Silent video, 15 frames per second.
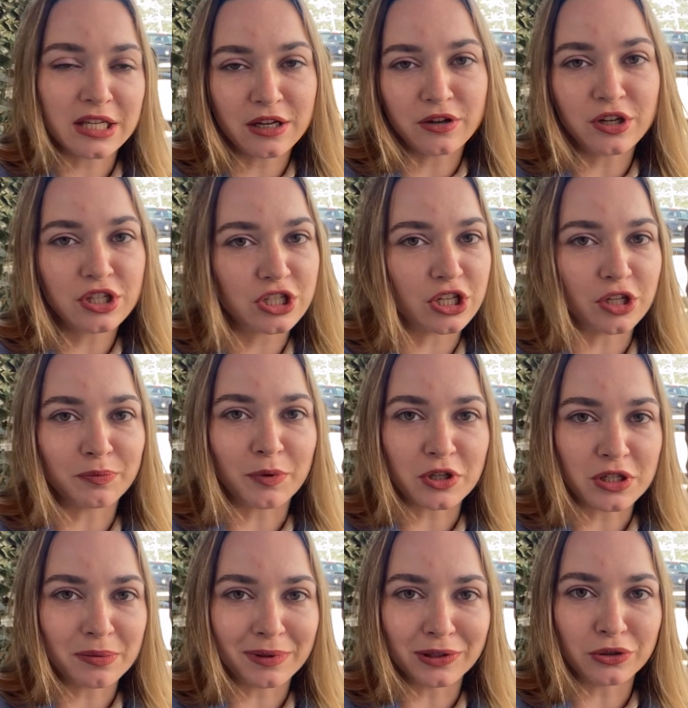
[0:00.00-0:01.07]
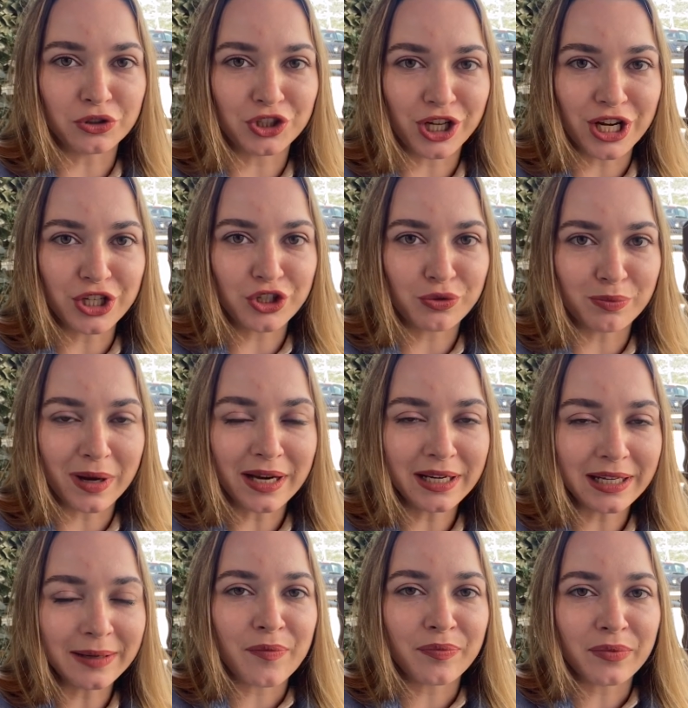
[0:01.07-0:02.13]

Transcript: here it's not possible to change money